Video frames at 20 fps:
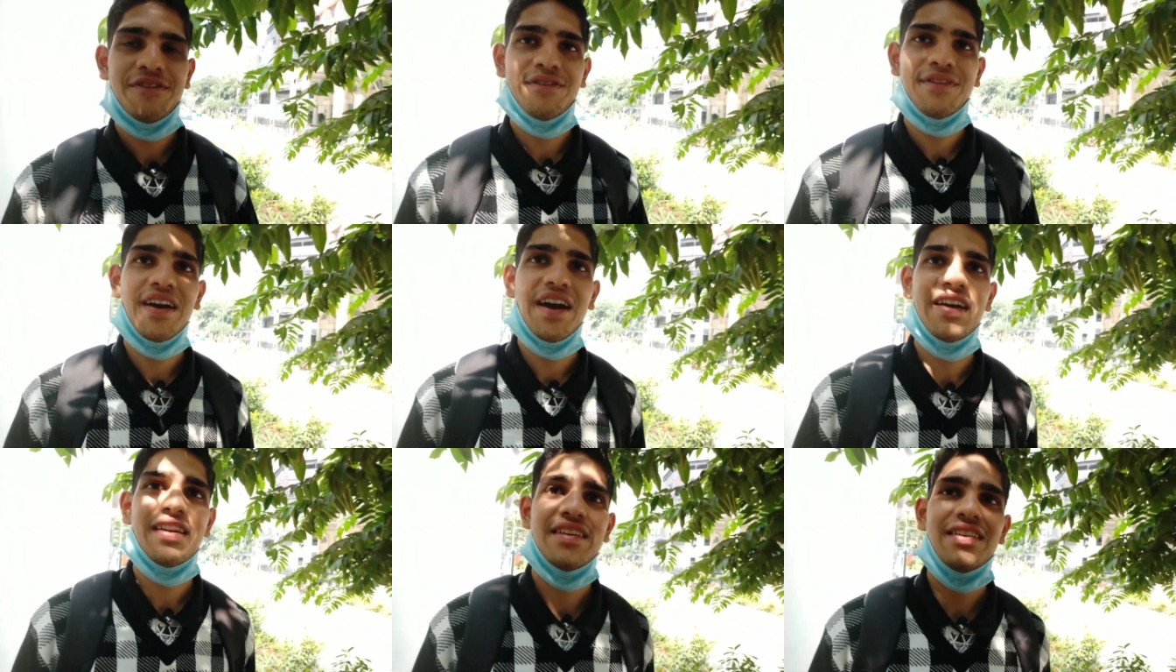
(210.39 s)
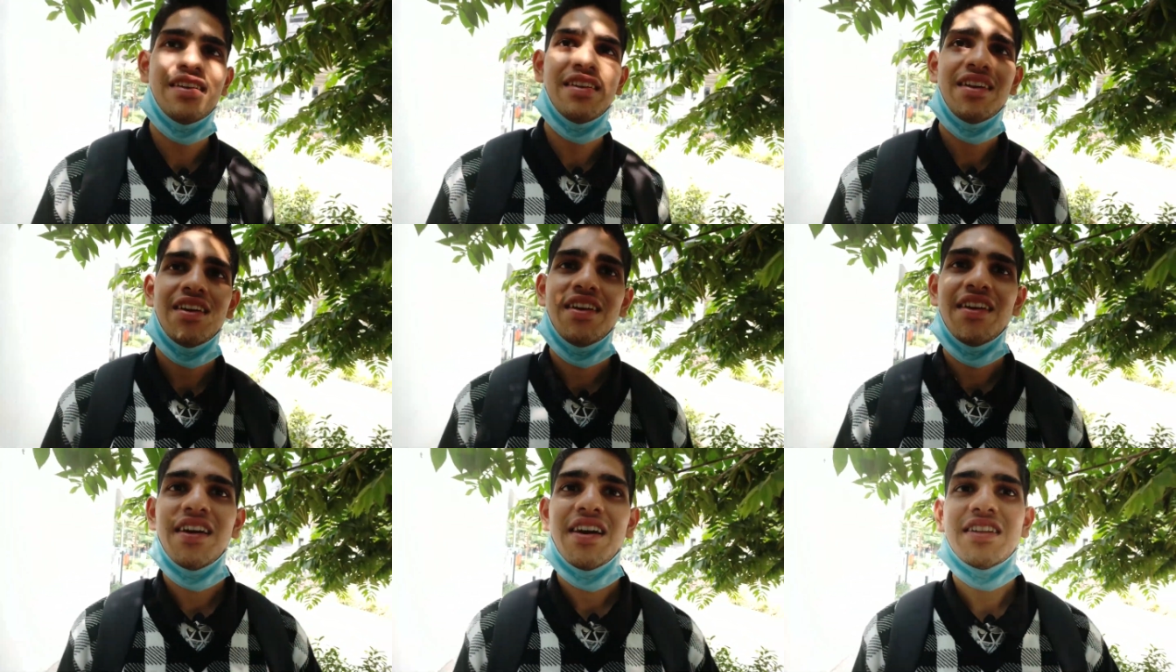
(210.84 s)
and
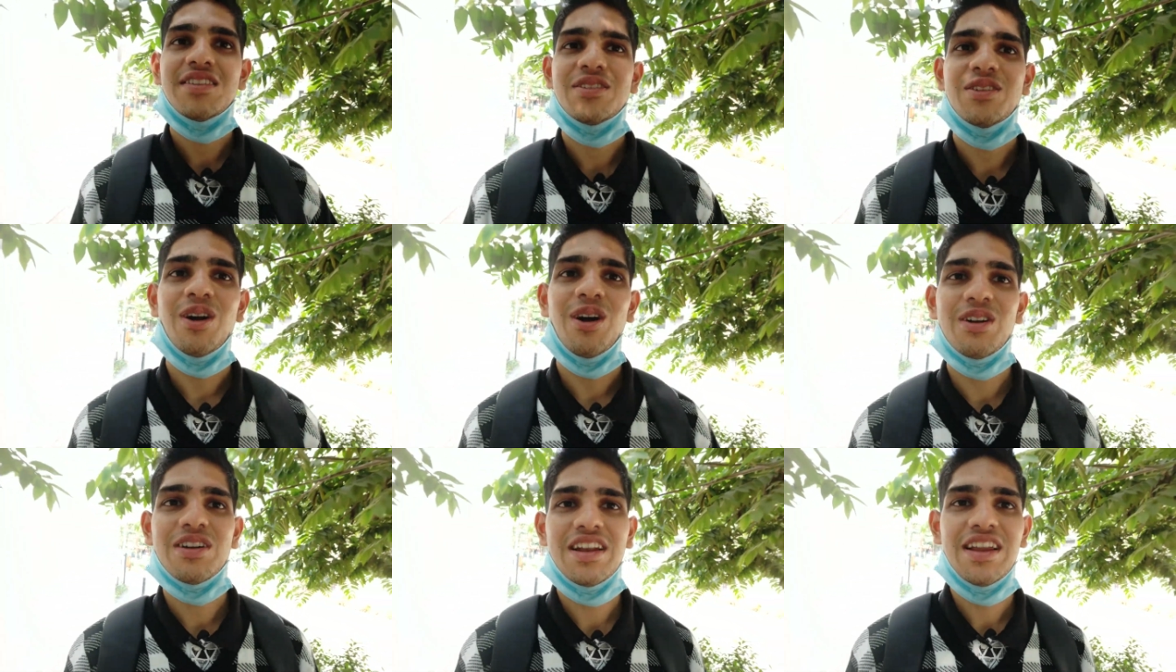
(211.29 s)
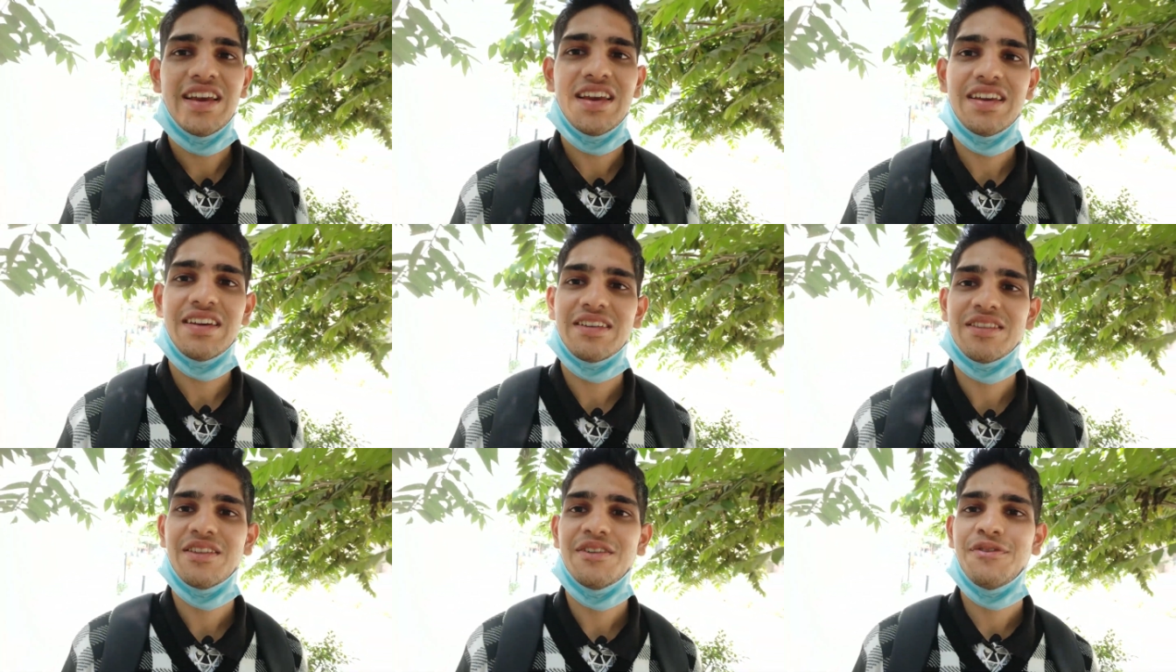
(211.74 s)
it's not
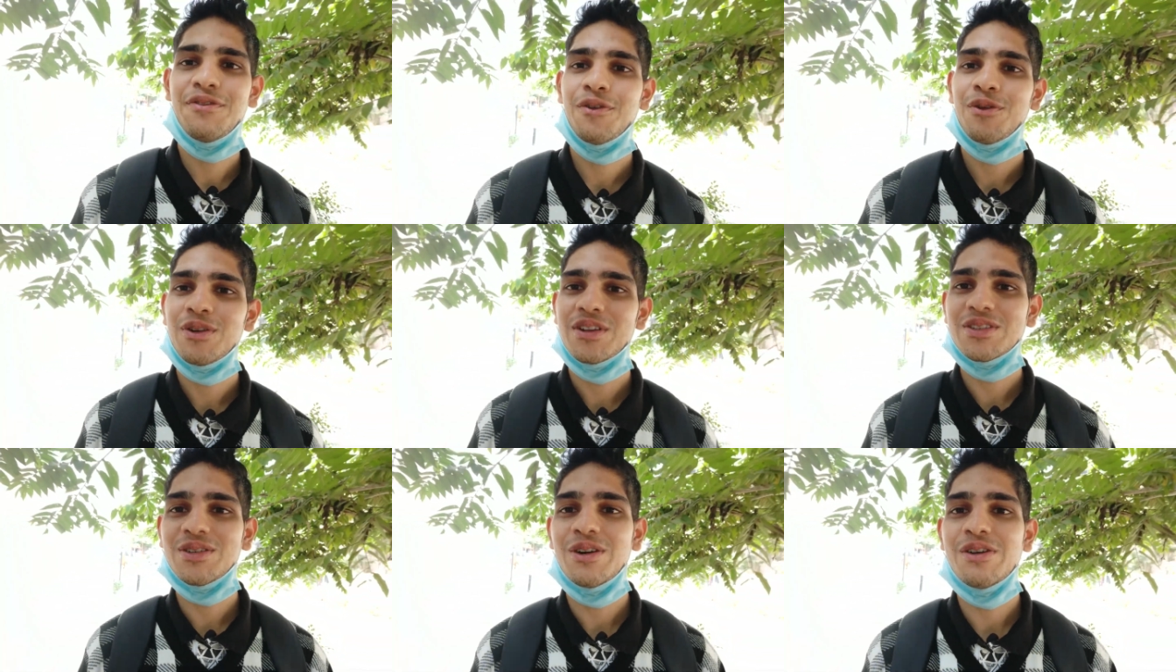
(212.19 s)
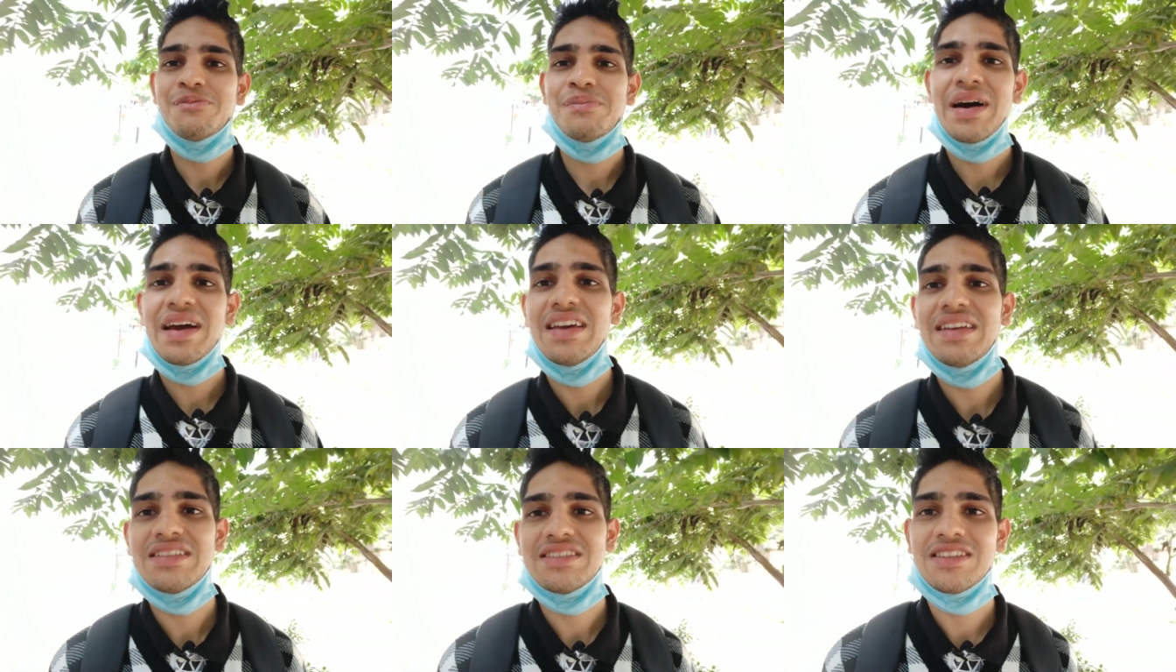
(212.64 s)
like the food is going to
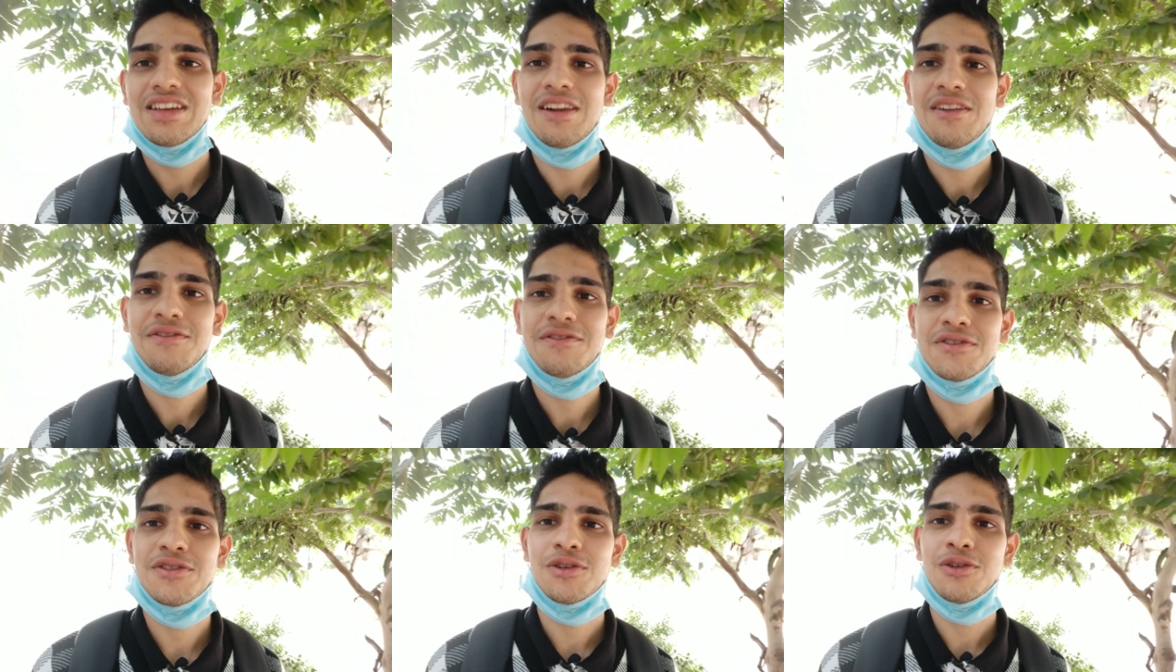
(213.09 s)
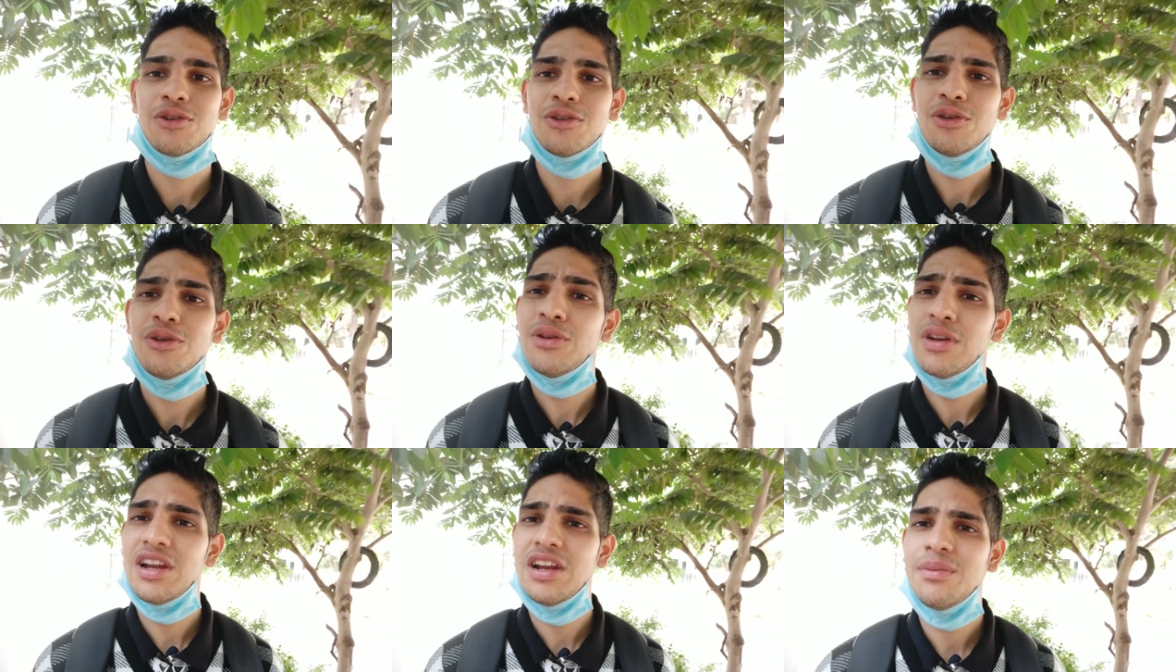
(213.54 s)
buy itself. So
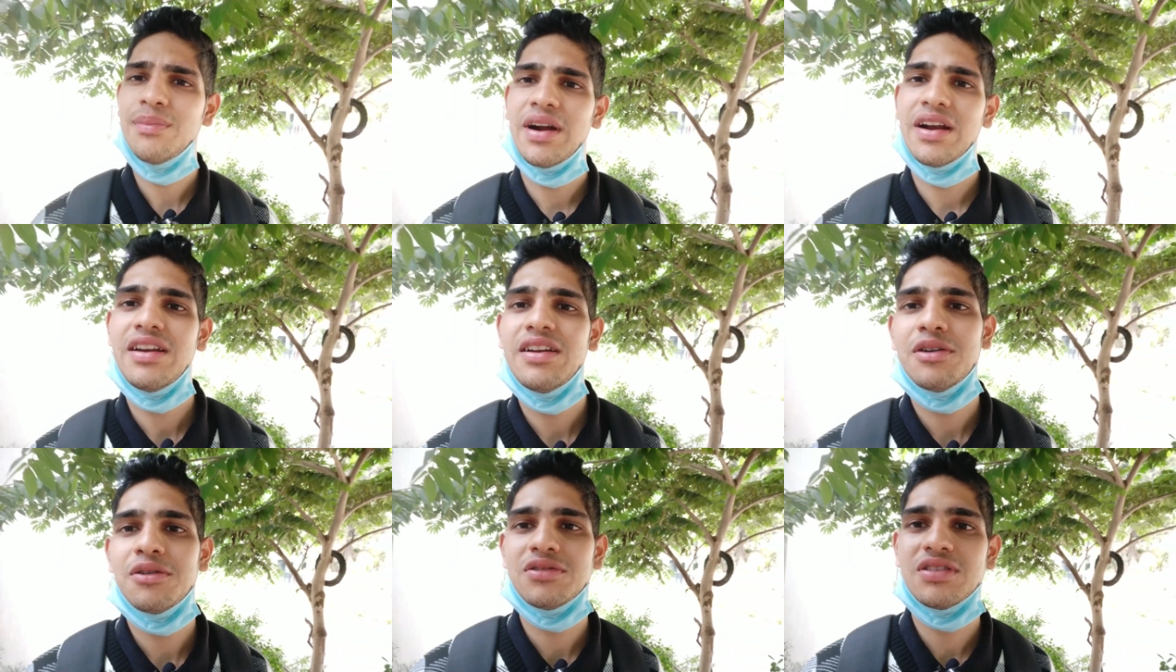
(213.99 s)
you need money to